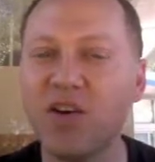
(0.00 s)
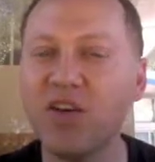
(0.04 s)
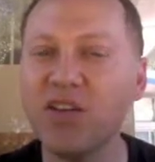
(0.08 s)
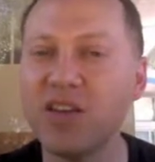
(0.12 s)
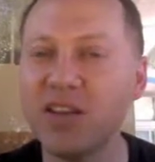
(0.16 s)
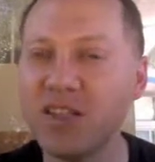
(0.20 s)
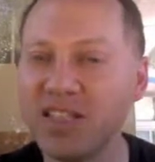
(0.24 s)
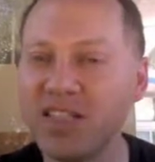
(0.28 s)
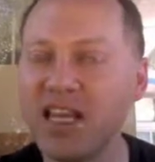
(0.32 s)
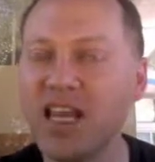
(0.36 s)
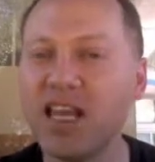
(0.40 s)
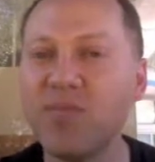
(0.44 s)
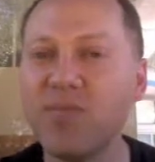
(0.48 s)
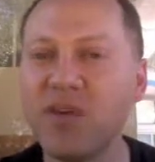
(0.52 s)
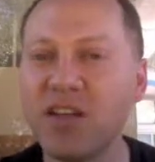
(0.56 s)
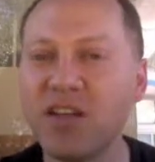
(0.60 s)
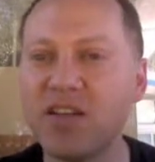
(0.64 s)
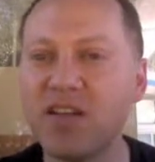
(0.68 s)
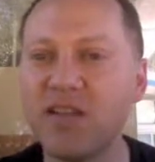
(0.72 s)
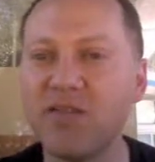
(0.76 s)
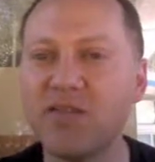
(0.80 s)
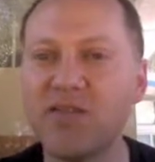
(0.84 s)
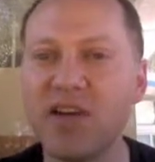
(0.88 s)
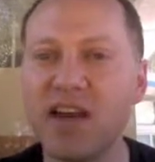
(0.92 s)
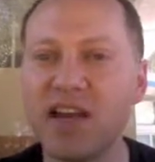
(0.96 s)
the same
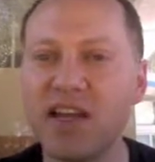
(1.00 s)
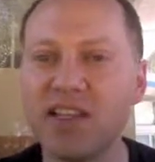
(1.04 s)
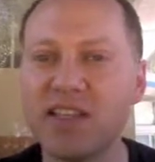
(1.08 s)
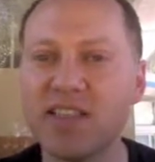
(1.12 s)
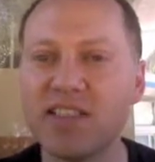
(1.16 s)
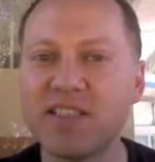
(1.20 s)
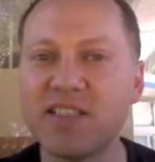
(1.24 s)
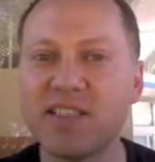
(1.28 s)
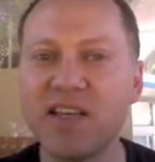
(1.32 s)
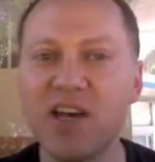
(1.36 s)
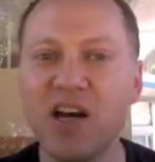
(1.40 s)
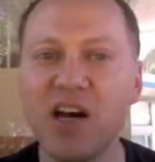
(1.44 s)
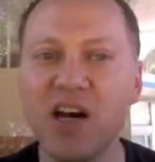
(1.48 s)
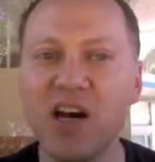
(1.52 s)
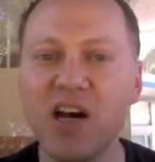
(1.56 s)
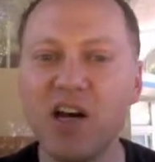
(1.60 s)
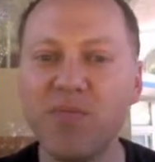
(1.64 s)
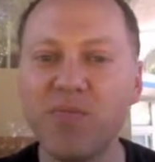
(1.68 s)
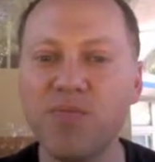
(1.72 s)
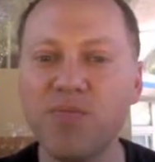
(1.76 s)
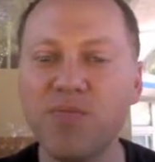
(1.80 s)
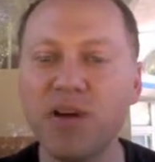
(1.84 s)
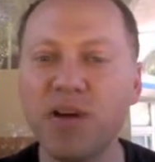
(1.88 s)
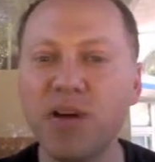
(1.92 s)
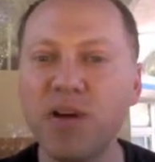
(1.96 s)
interface
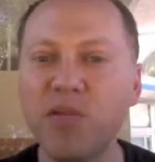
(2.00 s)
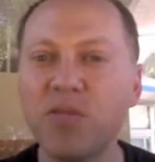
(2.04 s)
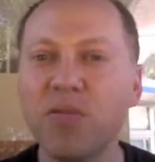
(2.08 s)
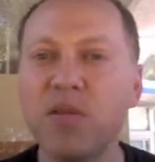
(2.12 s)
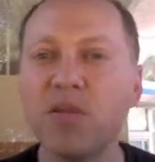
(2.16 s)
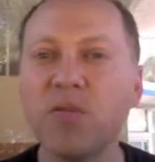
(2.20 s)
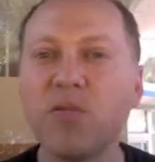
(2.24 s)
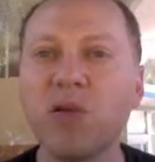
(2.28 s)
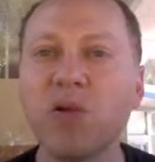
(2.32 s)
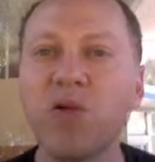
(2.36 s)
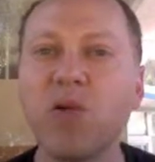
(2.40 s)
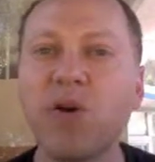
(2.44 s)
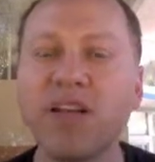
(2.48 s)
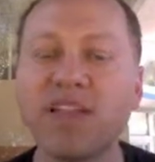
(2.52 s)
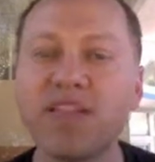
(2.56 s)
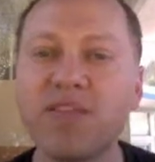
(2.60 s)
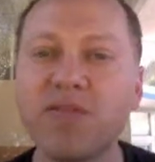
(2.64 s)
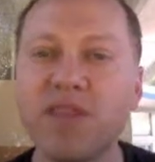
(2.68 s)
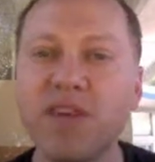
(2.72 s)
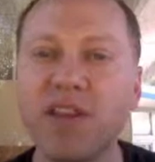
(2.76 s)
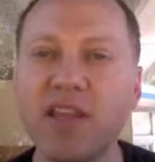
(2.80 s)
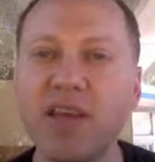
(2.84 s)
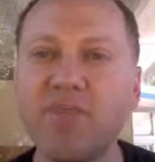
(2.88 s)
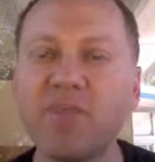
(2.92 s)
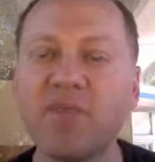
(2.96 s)
a
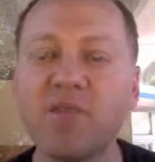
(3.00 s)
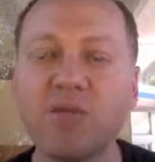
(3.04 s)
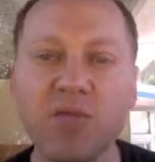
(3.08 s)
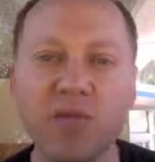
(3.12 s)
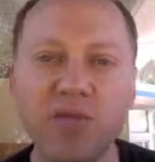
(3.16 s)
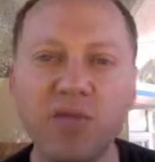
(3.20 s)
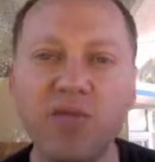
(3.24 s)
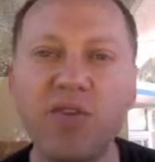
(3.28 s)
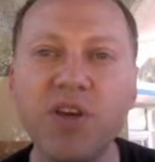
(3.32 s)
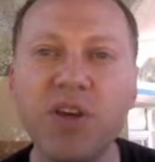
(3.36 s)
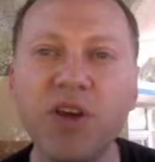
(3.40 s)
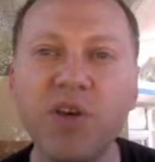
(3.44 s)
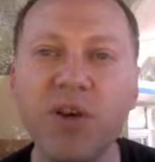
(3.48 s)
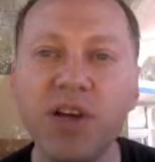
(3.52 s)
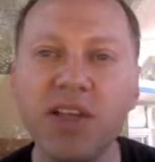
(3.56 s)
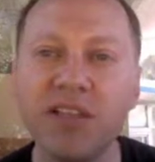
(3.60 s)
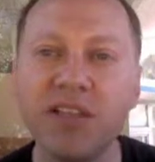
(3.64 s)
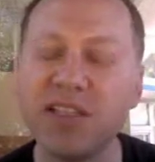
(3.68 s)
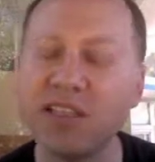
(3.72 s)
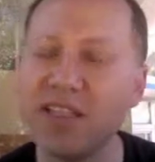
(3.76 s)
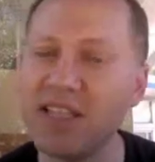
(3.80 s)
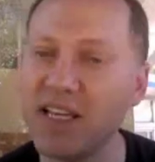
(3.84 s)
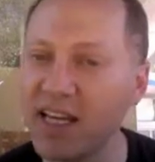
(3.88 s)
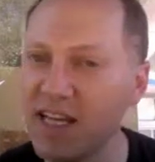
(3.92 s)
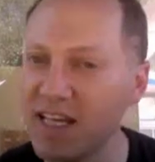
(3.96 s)
request for them to review
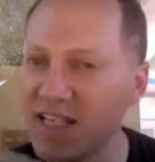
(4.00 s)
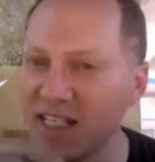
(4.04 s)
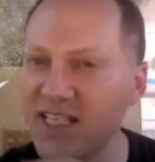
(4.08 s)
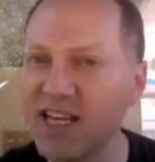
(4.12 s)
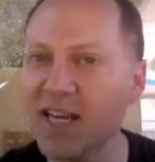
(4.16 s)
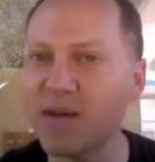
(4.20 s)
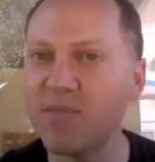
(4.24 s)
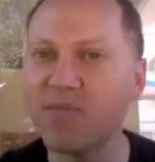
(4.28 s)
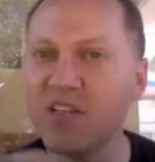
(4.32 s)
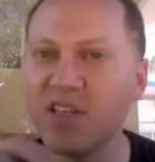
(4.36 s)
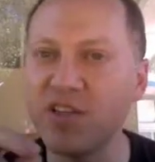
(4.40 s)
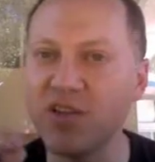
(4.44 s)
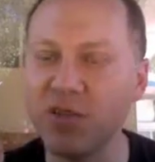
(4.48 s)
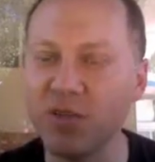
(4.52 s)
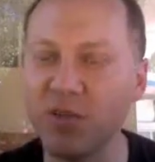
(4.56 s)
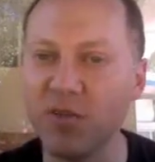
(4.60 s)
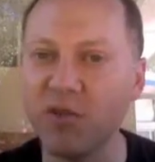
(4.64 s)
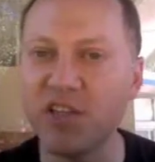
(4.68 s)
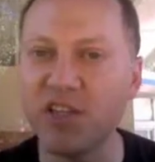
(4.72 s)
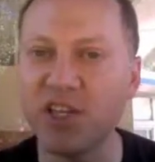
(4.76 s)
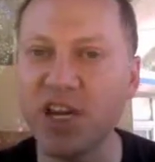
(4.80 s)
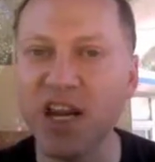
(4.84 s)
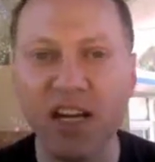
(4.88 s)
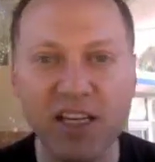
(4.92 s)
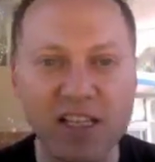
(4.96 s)
it, and they accept it or
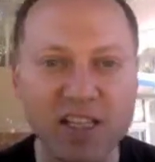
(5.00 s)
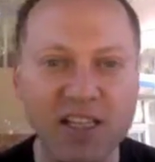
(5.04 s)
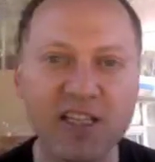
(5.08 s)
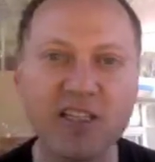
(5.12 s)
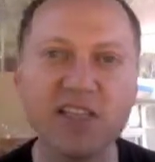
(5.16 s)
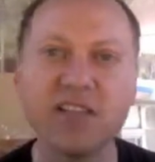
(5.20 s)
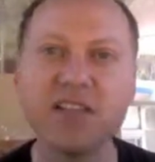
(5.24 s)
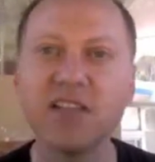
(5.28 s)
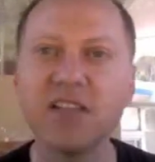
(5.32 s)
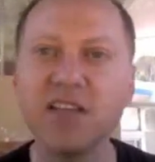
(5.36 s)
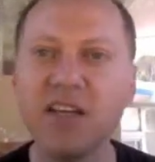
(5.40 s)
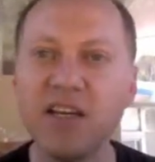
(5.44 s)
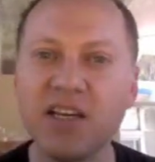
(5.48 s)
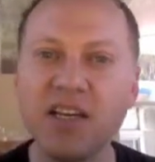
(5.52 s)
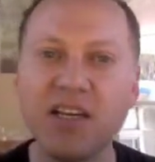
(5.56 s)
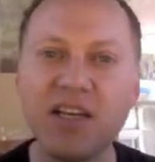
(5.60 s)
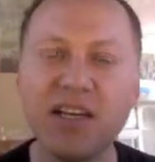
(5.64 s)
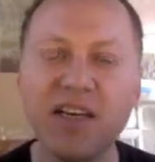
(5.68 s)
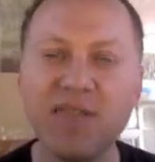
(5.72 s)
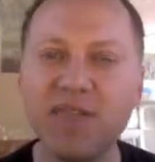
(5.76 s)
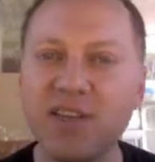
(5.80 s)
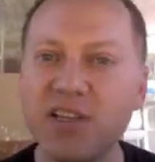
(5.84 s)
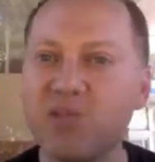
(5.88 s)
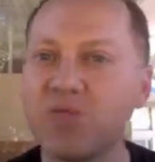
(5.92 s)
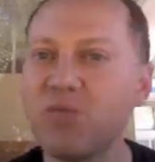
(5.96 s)
reject it.
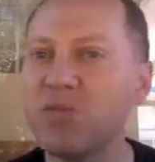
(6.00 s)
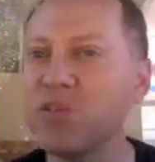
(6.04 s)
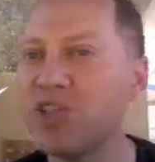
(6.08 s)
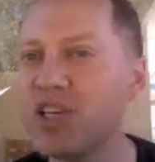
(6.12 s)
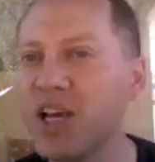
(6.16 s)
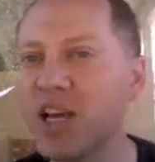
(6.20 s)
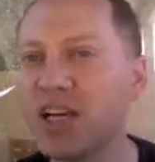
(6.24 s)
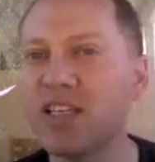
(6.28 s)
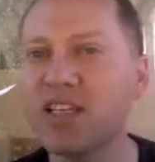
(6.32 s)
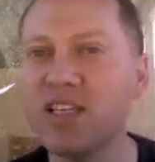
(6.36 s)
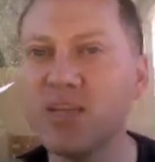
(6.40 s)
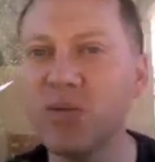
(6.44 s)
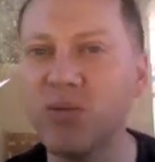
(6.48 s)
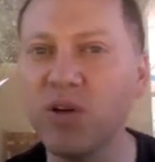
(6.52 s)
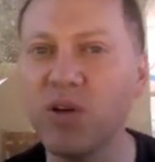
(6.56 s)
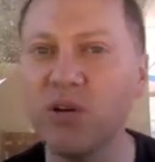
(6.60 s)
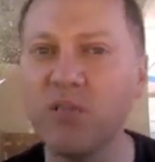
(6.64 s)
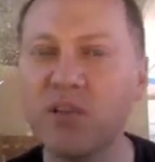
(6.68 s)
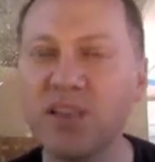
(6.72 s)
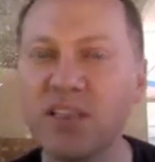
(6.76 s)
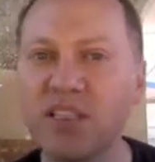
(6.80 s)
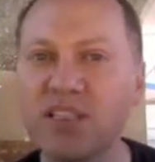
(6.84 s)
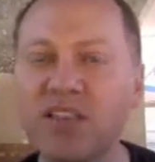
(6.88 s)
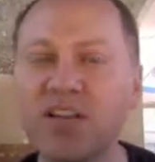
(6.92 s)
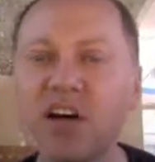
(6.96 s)
If it's rejected,
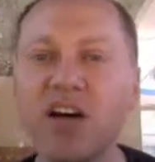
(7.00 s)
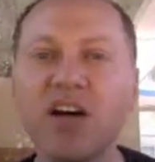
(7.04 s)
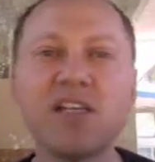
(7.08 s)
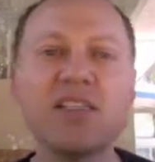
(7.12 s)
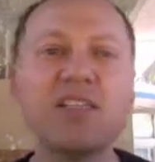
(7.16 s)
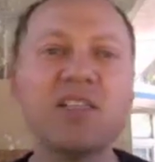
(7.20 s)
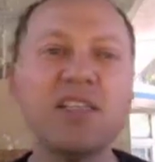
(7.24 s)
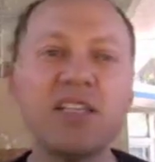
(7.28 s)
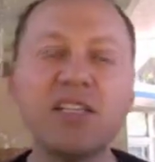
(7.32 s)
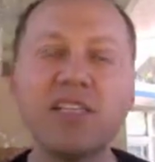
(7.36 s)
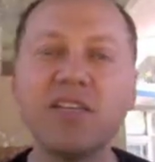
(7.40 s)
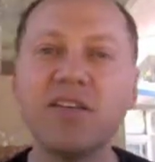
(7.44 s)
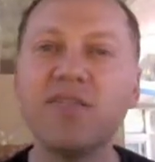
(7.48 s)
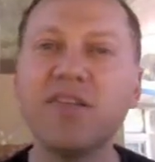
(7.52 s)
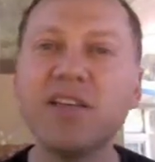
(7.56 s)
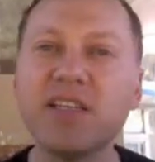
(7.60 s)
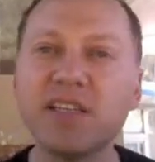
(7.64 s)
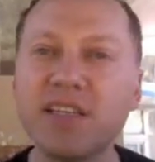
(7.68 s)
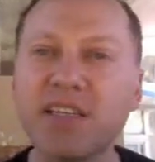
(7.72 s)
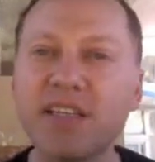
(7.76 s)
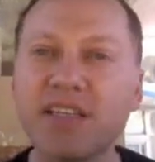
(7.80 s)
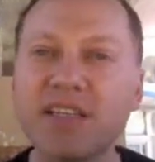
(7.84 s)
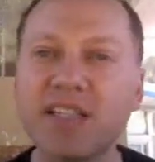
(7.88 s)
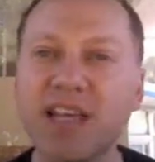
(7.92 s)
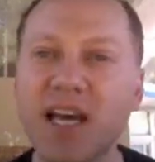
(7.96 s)
we restart it. If
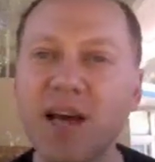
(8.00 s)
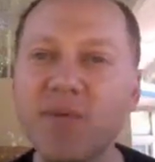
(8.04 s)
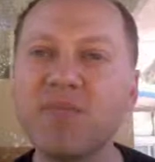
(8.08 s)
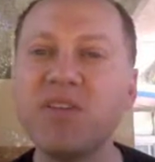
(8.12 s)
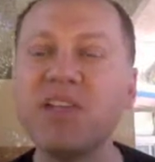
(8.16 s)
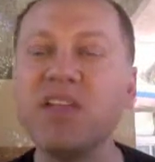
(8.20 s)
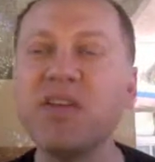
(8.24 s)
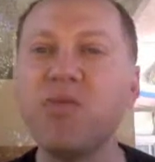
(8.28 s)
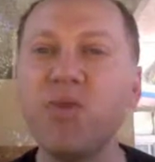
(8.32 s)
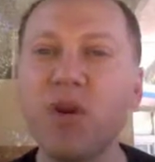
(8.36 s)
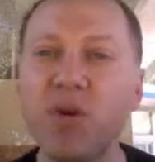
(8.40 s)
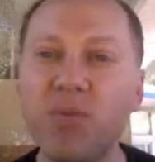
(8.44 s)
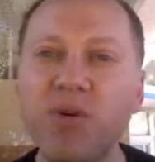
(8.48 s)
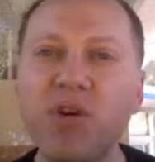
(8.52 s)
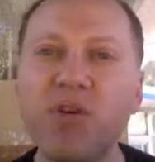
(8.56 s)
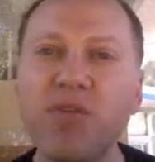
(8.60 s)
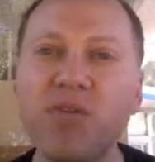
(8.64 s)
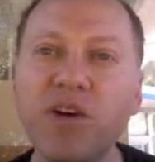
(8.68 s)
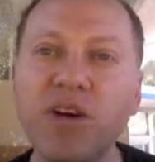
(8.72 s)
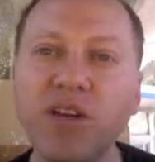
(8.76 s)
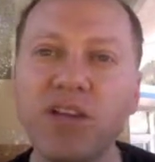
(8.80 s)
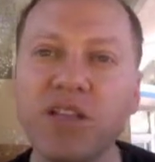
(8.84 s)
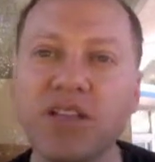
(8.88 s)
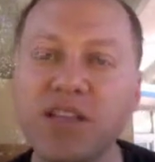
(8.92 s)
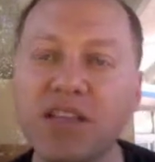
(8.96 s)
it's accepted, we
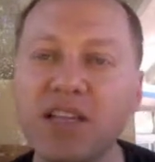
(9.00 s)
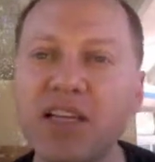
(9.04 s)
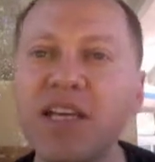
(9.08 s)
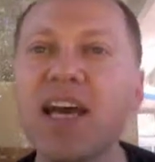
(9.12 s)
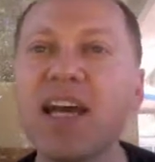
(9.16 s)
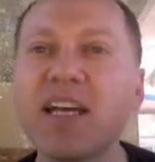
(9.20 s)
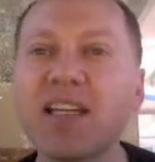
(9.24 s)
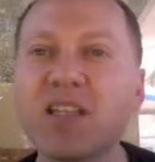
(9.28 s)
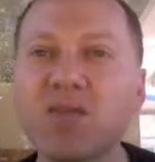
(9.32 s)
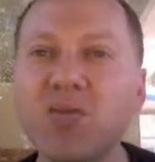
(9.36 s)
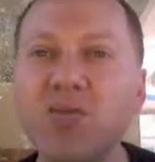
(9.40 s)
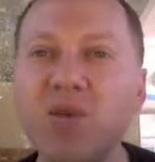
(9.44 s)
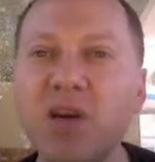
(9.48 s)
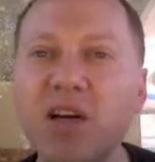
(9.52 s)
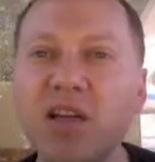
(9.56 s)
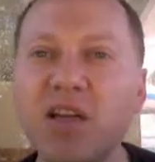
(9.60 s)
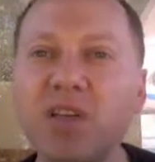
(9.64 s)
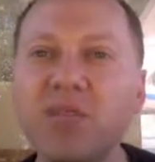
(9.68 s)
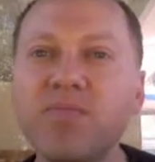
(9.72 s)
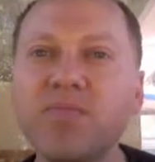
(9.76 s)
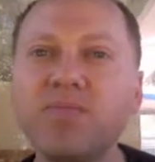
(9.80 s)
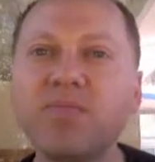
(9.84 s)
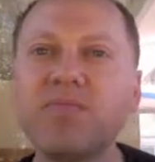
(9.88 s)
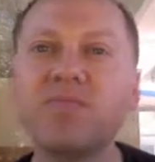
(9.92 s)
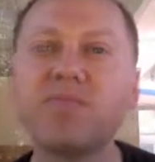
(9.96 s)
move on to the next
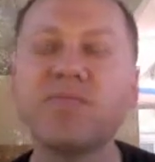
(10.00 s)
one.